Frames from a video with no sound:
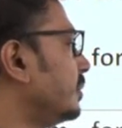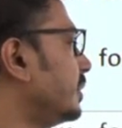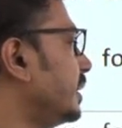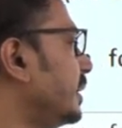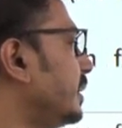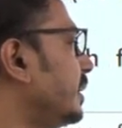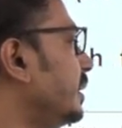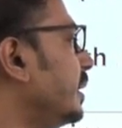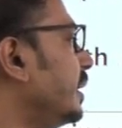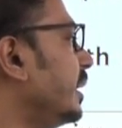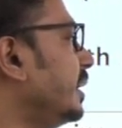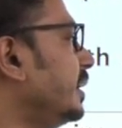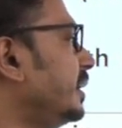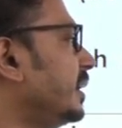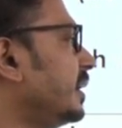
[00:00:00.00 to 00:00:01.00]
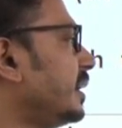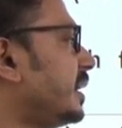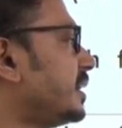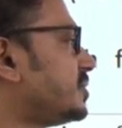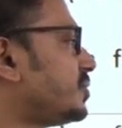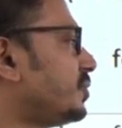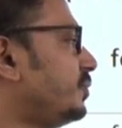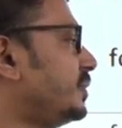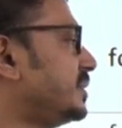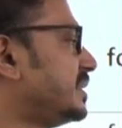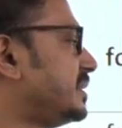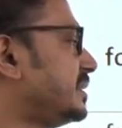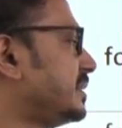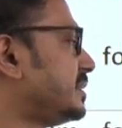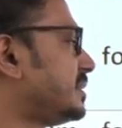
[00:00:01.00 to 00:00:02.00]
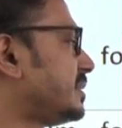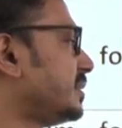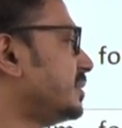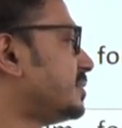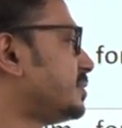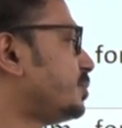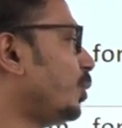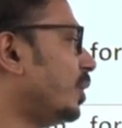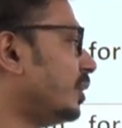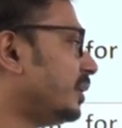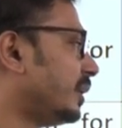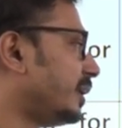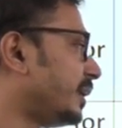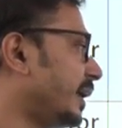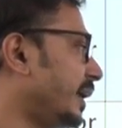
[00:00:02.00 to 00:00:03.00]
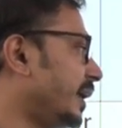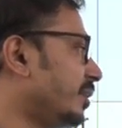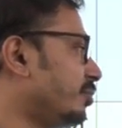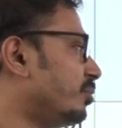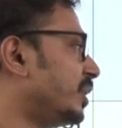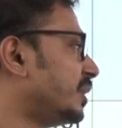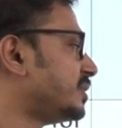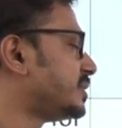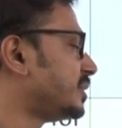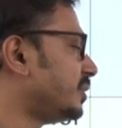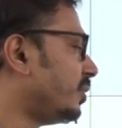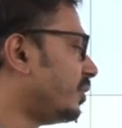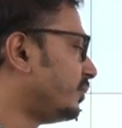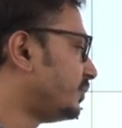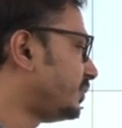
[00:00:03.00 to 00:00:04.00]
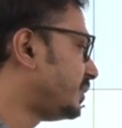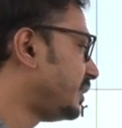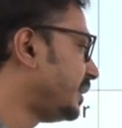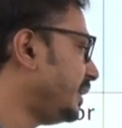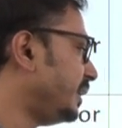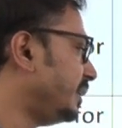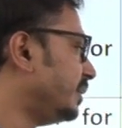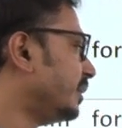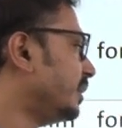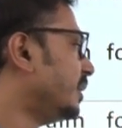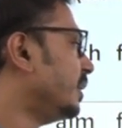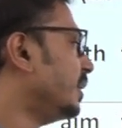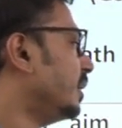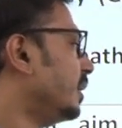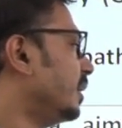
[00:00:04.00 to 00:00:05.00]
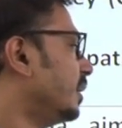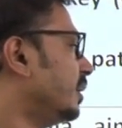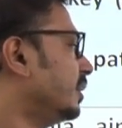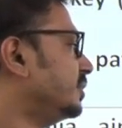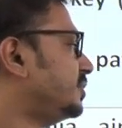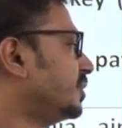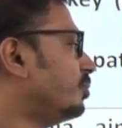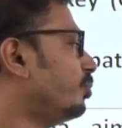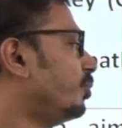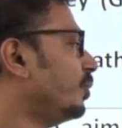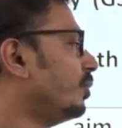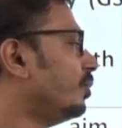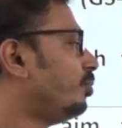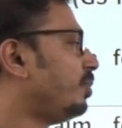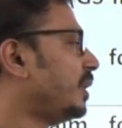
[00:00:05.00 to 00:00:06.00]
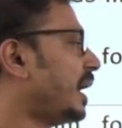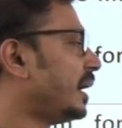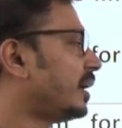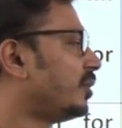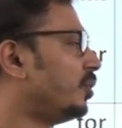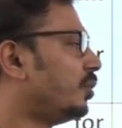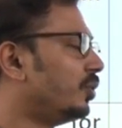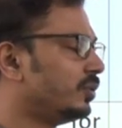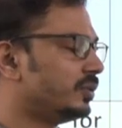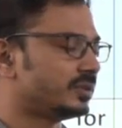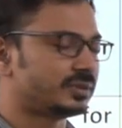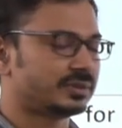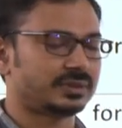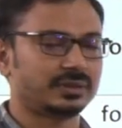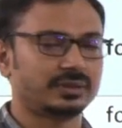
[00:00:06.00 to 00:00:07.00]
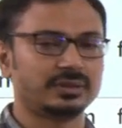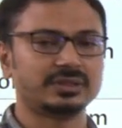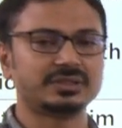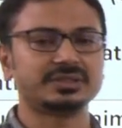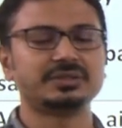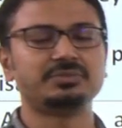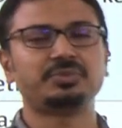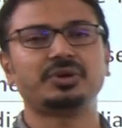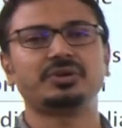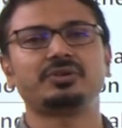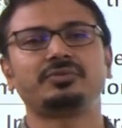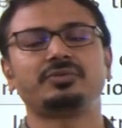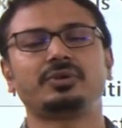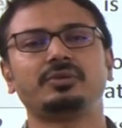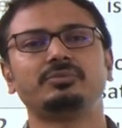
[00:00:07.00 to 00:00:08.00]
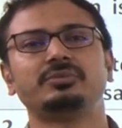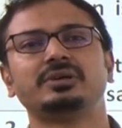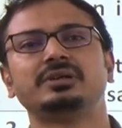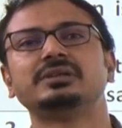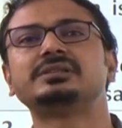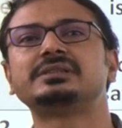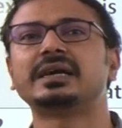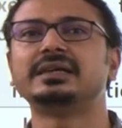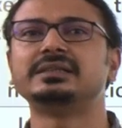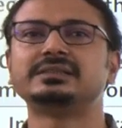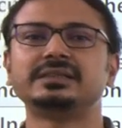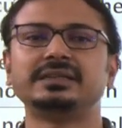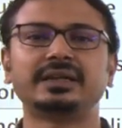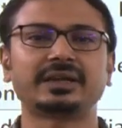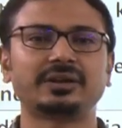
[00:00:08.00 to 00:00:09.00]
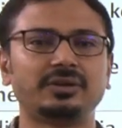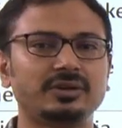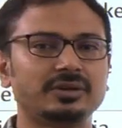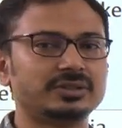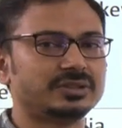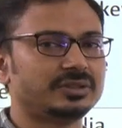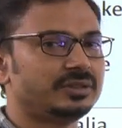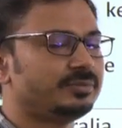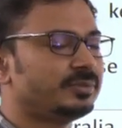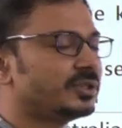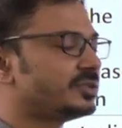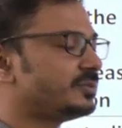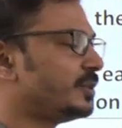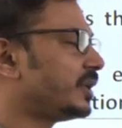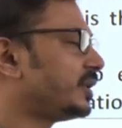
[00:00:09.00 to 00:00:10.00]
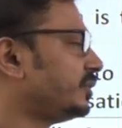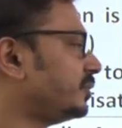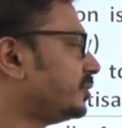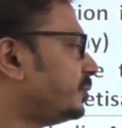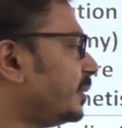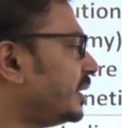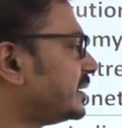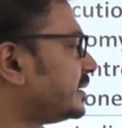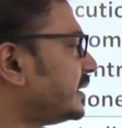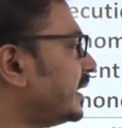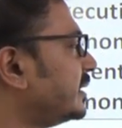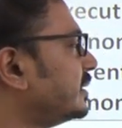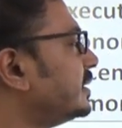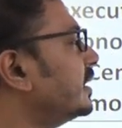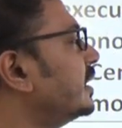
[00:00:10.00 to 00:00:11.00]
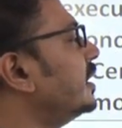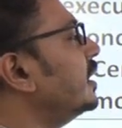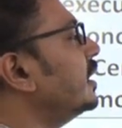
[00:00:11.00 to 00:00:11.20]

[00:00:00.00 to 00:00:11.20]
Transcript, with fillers: Then Indian astrophysicists spot a rare merger of three jumbo black holes. This is important from science and technology perspective, space science.